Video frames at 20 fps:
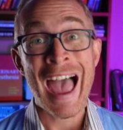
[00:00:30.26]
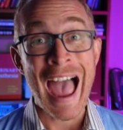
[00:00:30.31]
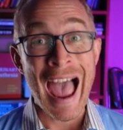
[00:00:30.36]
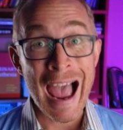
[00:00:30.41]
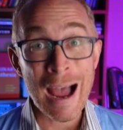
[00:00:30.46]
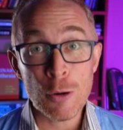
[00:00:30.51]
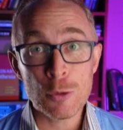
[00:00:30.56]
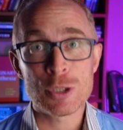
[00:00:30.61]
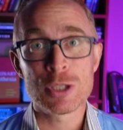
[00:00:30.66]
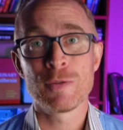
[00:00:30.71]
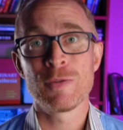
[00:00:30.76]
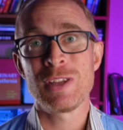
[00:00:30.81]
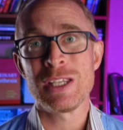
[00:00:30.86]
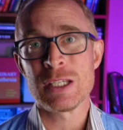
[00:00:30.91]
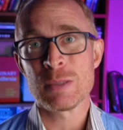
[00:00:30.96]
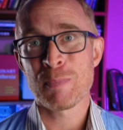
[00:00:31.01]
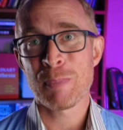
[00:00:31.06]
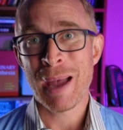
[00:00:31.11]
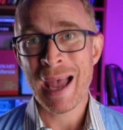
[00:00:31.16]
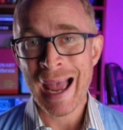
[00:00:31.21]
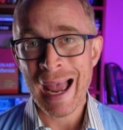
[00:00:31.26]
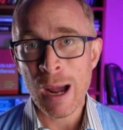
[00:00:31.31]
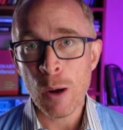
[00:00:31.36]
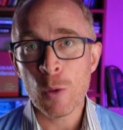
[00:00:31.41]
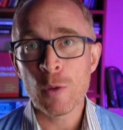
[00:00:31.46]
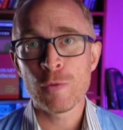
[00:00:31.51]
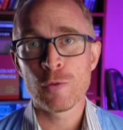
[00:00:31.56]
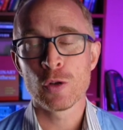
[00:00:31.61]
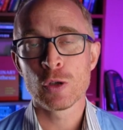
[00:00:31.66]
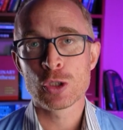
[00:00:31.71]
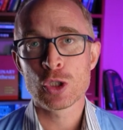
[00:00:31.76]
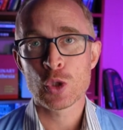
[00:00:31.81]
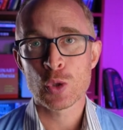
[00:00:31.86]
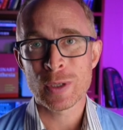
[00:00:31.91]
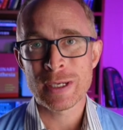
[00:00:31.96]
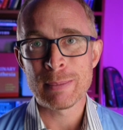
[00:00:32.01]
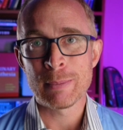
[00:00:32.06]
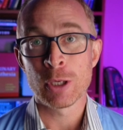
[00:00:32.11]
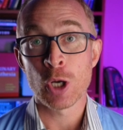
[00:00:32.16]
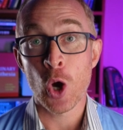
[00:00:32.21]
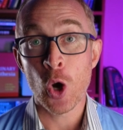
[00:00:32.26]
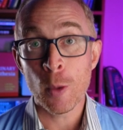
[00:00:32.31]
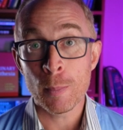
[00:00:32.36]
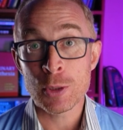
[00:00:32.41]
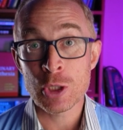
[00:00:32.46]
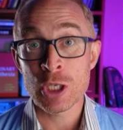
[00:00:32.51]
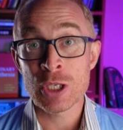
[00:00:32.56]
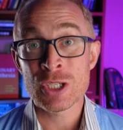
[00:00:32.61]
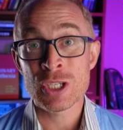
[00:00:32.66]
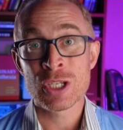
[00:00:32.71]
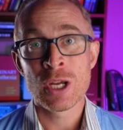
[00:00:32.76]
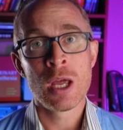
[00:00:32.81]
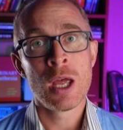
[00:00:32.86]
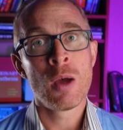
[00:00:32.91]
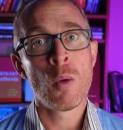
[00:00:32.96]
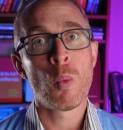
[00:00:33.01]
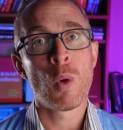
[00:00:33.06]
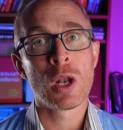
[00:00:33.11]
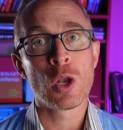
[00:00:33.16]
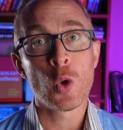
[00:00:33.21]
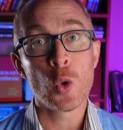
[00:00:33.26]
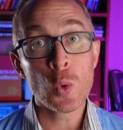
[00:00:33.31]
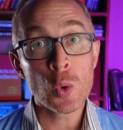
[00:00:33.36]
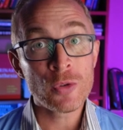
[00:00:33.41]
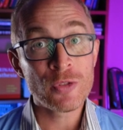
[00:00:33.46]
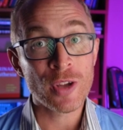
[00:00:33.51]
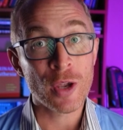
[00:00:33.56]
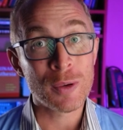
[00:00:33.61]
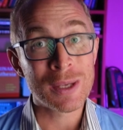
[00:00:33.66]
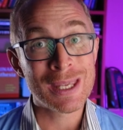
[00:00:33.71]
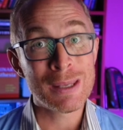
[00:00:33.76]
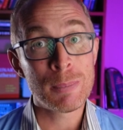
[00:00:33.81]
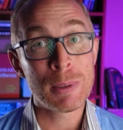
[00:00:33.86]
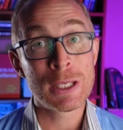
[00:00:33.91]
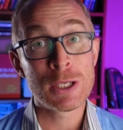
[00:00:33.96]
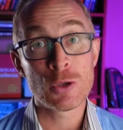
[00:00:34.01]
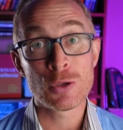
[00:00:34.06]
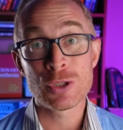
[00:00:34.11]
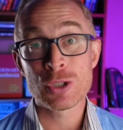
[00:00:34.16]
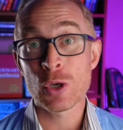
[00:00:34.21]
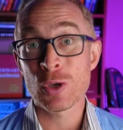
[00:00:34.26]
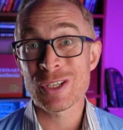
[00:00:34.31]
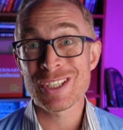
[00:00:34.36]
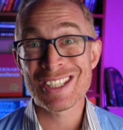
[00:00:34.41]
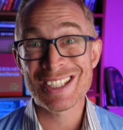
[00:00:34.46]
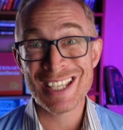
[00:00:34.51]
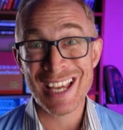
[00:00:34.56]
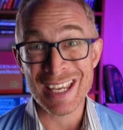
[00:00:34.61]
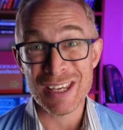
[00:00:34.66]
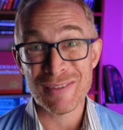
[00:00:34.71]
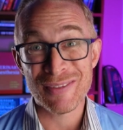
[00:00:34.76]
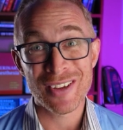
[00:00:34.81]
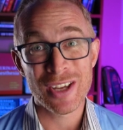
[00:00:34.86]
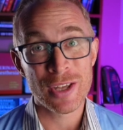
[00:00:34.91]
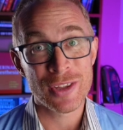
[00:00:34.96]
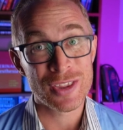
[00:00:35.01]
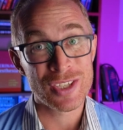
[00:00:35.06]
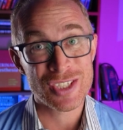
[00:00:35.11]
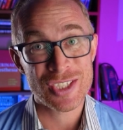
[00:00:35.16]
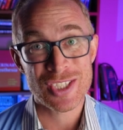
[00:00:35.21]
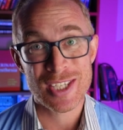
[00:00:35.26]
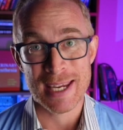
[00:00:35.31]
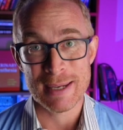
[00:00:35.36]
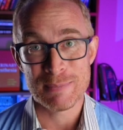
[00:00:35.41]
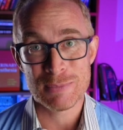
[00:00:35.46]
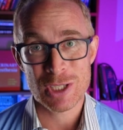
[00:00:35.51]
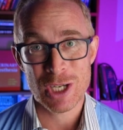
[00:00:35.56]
out of these powerful treatment options while also keeping your dog safe at the same